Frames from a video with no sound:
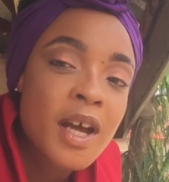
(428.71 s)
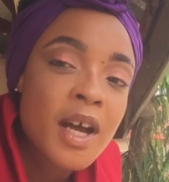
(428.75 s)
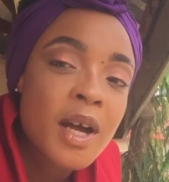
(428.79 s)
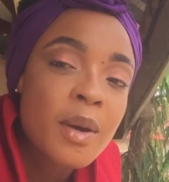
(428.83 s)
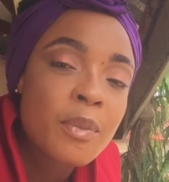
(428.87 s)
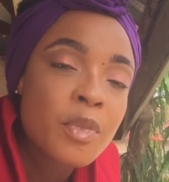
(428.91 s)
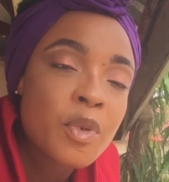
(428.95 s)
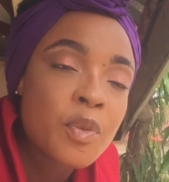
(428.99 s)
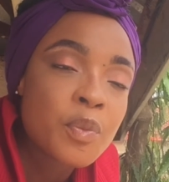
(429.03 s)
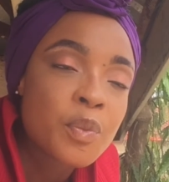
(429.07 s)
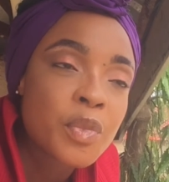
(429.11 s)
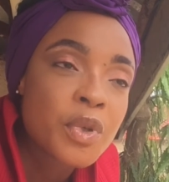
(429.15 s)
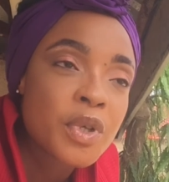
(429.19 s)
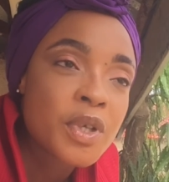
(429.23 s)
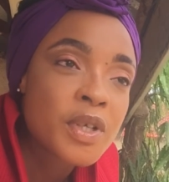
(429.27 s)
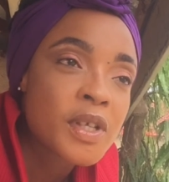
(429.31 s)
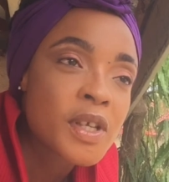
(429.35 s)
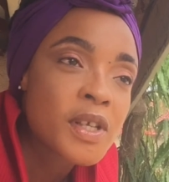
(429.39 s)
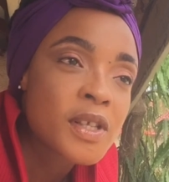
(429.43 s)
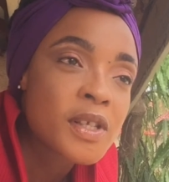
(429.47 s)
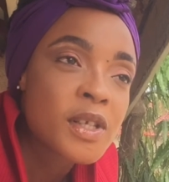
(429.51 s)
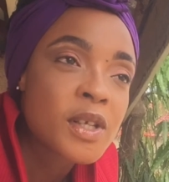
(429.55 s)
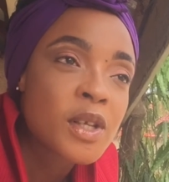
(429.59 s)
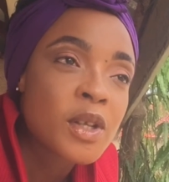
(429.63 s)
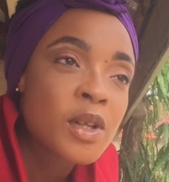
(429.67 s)
I have been
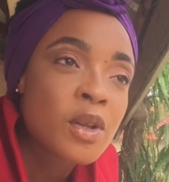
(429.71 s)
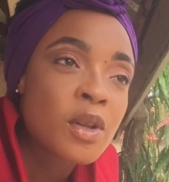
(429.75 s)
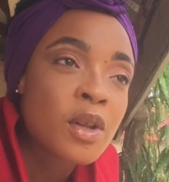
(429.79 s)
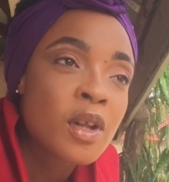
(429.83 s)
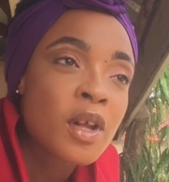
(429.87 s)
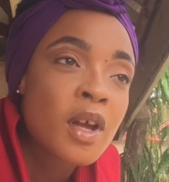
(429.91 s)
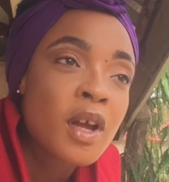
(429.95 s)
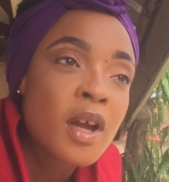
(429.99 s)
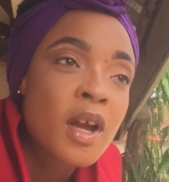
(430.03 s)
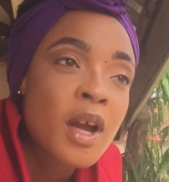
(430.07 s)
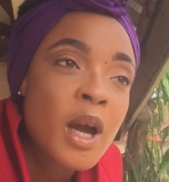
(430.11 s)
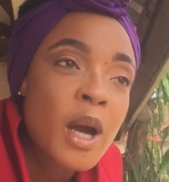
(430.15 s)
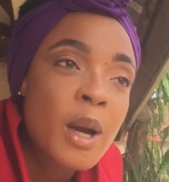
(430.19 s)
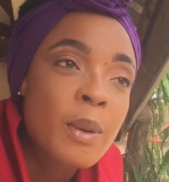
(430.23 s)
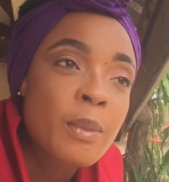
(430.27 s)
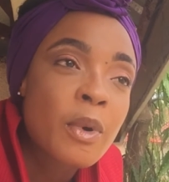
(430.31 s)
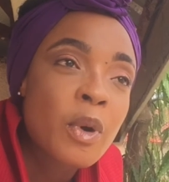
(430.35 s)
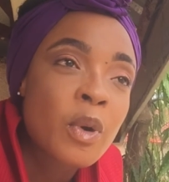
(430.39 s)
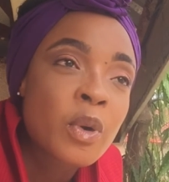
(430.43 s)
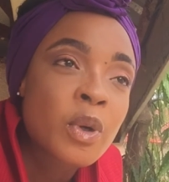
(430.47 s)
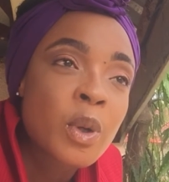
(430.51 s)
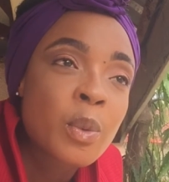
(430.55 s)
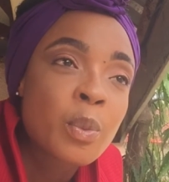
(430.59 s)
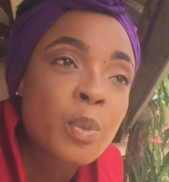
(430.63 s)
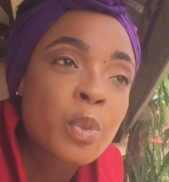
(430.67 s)
presenting
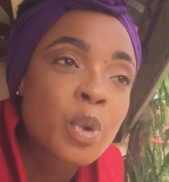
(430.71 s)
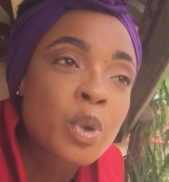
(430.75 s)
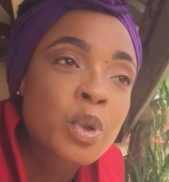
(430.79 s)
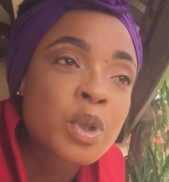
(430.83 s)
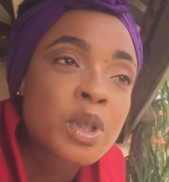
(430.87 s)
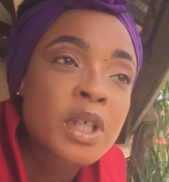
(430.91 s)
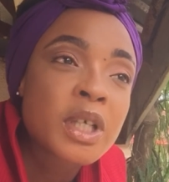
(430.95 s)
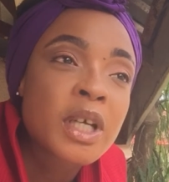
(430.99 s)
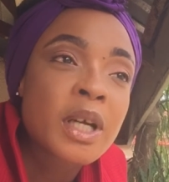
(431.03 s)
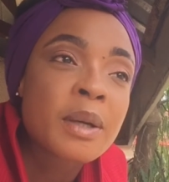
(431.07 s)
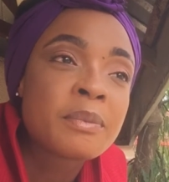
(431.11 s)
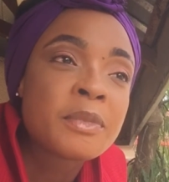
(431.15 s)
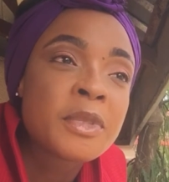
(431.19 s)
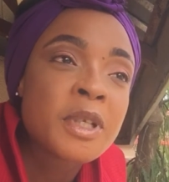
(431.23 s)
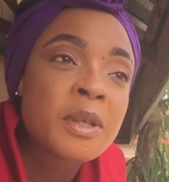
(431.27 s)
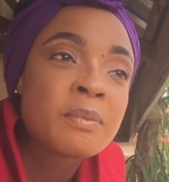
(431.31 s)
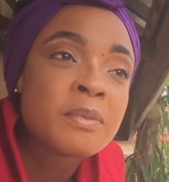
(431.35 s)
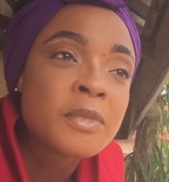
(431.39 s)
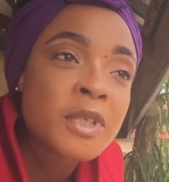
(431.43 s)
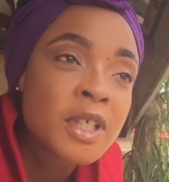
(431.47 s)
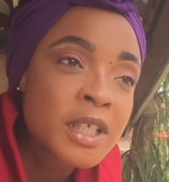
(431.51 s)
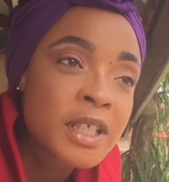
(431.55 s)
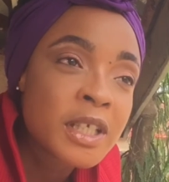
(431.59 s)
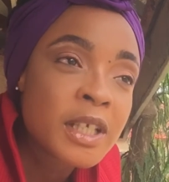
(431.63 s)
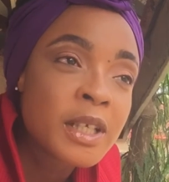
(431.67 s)
about a program named
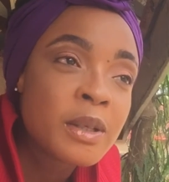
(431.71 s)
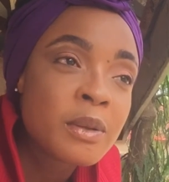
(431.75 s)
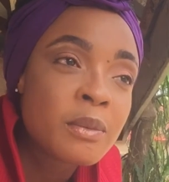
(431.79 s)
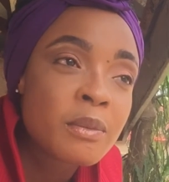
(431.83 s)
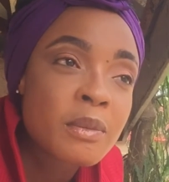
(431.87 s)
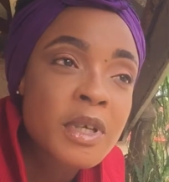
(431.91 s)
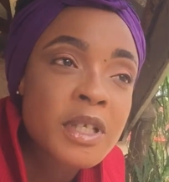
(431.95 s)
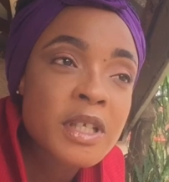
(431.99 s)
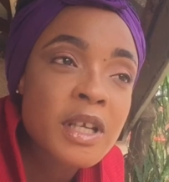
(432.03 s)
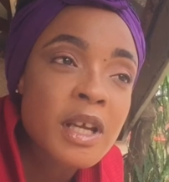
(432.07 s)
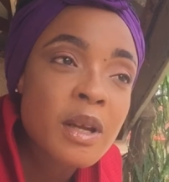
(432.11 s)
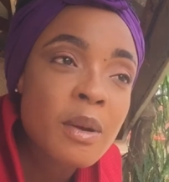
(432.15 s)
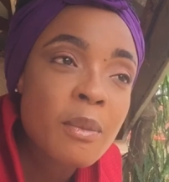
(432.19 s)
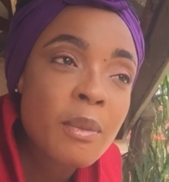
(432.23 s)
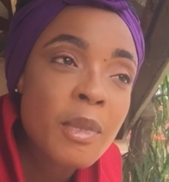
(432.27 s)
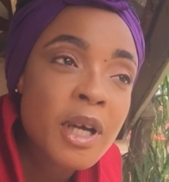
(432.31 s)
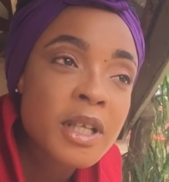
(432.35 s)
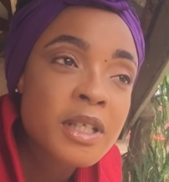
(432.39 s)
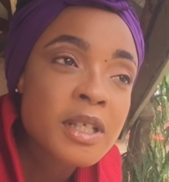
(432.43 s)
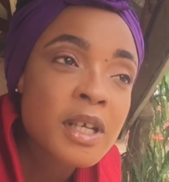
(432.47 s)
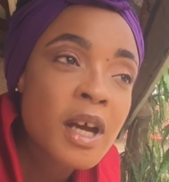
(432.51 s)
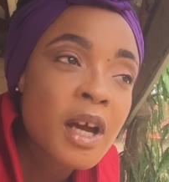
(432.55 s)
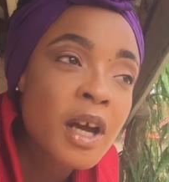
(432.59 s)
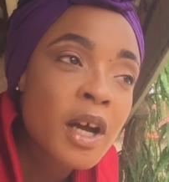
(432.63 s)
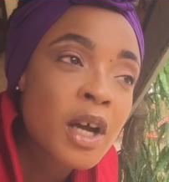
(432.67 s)
Dandalin Maza Da
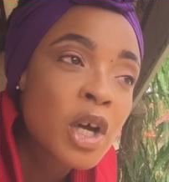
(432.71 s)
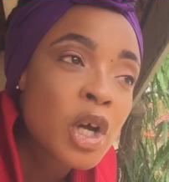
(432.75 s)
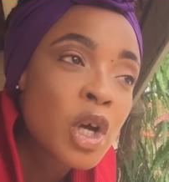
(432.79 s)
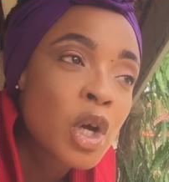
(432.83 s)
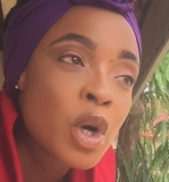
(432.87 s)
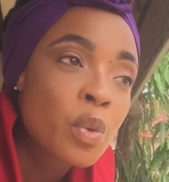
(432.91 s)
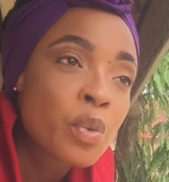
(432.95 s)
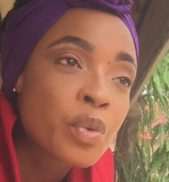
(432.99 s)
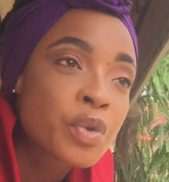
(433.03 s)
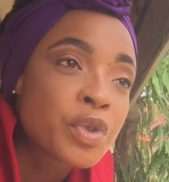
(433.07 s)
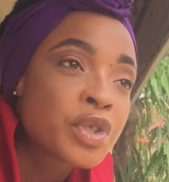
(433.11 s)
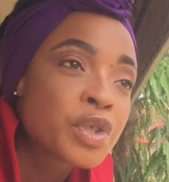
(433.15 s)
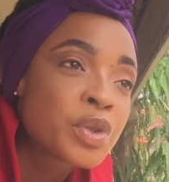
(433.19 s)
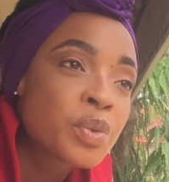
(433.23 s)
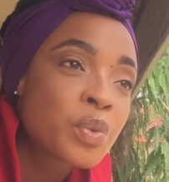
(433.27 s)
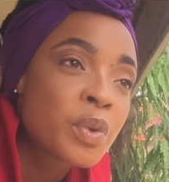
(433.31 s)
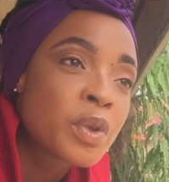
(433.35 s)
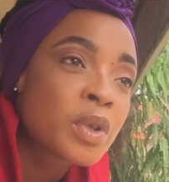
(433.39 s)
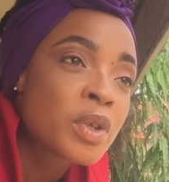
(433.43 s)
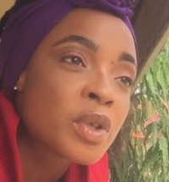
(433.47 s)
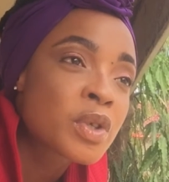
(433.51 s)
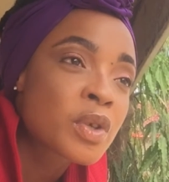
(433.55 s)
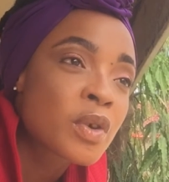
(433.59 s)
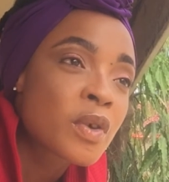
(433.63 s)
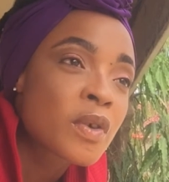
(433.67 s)
Mata, which we
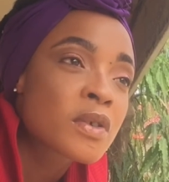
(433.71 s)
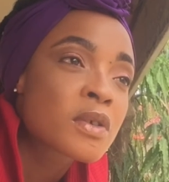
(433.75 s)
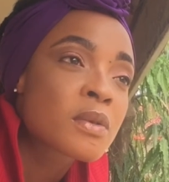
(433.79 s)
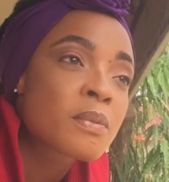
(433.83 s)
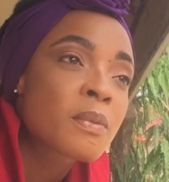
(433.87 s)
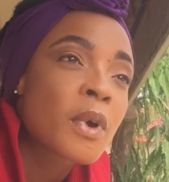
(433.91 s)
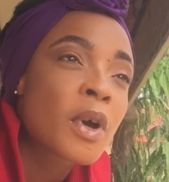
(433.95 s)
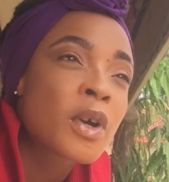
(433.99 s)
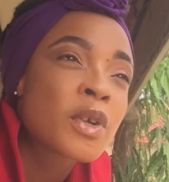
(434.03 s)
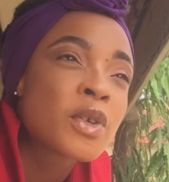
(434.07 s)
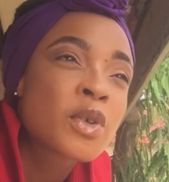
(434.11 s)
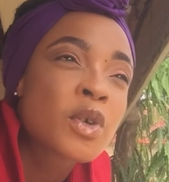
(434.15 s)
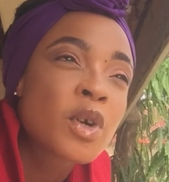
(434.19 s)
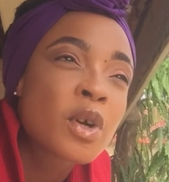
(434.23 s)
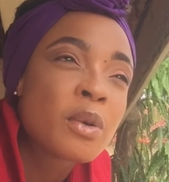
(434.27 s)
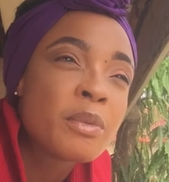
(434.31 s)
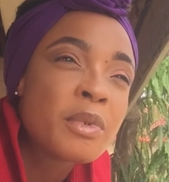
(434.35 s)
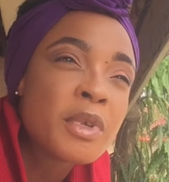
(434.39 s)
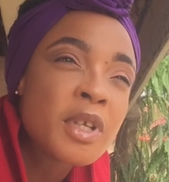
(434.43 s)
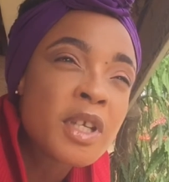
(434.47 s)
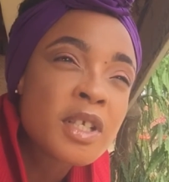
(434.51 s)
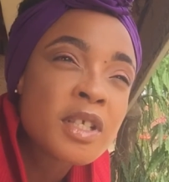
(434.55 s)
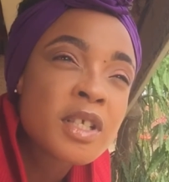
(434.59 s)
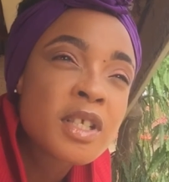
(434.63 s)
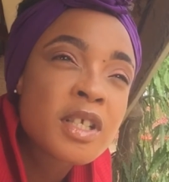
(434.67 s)
discuss about the
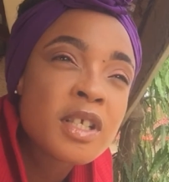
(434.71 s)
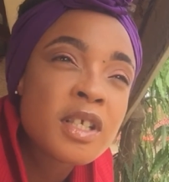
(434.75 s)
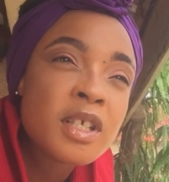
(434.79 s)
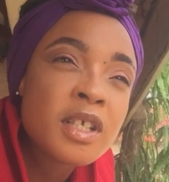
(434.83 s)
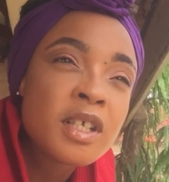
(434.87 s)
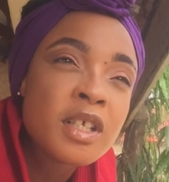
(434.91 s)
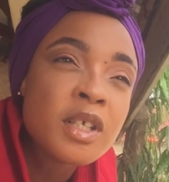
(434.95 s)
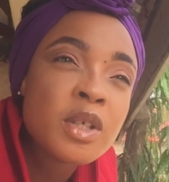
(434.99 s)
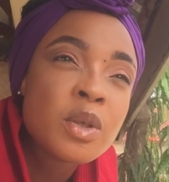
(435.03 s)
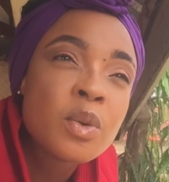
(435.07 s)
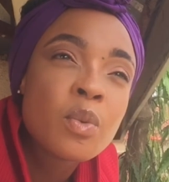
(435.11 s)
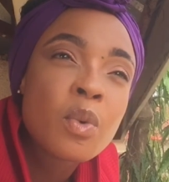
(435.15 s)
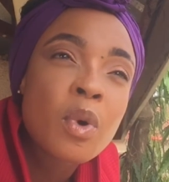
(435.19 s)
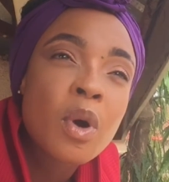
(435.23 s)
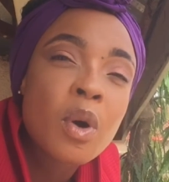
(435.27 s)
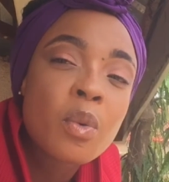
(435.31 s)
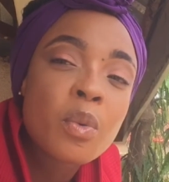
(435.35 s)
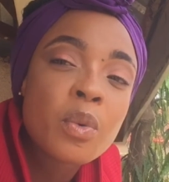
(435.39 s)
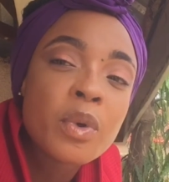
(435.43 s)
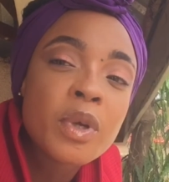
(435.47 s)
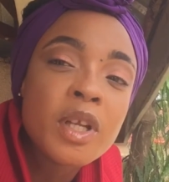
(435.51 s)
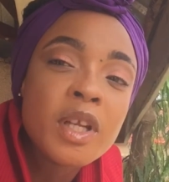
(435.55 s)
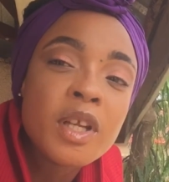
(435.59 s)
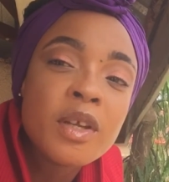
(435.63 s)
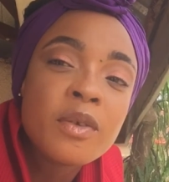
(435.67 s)
community, the world
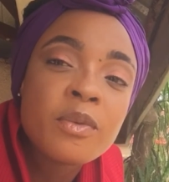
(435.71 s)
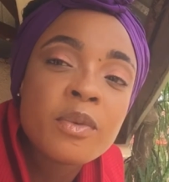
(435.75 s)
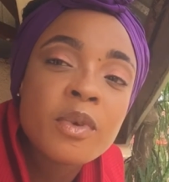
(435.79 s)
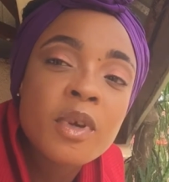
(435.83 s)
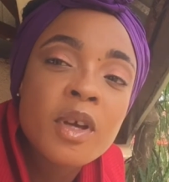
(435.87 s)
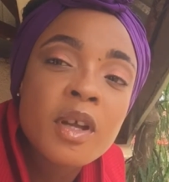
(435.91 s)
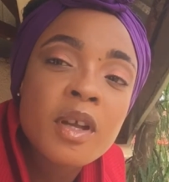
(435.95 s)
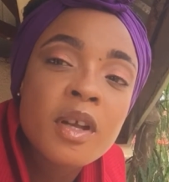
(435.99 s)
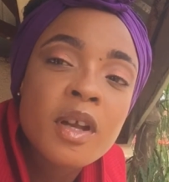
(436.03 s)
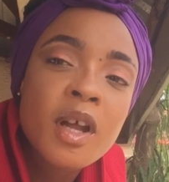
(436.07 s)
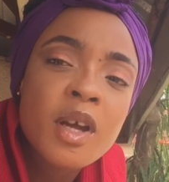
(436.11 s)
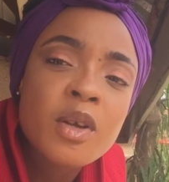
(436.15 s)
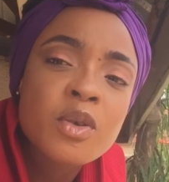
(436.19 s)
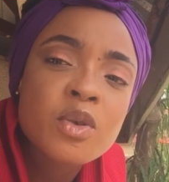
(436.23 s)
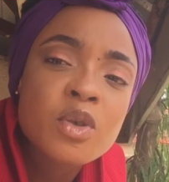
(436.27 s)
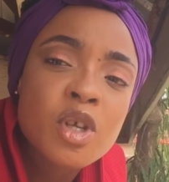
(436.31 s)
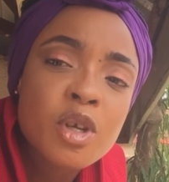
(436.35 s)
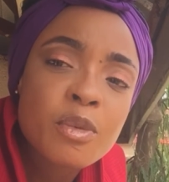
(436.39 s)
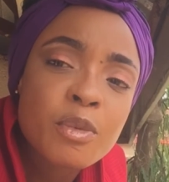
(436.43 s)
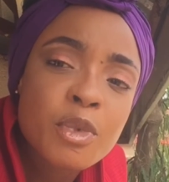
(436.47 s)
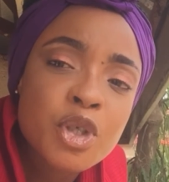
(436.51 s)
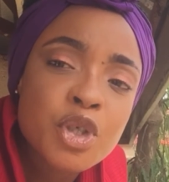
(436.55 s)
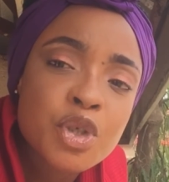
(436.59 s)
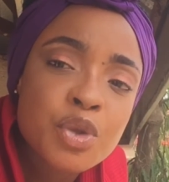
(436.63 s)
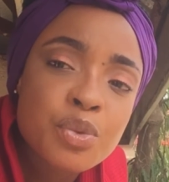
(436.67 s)
we live in, and
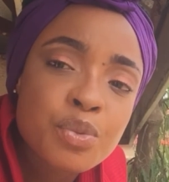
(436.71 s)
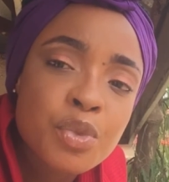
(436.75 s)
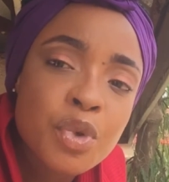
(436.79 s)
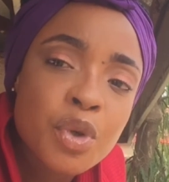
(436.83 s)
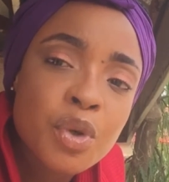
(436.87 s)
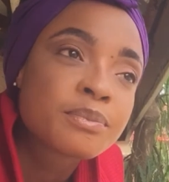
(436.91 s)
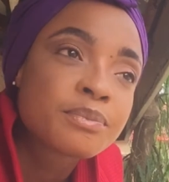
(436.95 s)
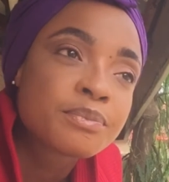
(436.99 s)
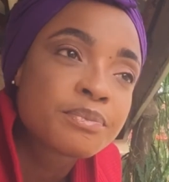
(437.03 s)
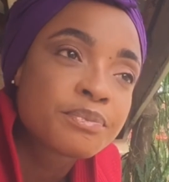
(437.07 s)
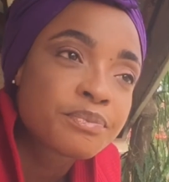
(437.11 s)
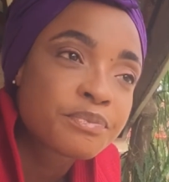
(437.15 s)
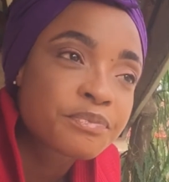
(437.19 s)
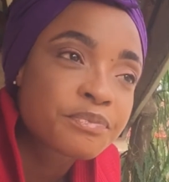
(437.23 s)
so much more.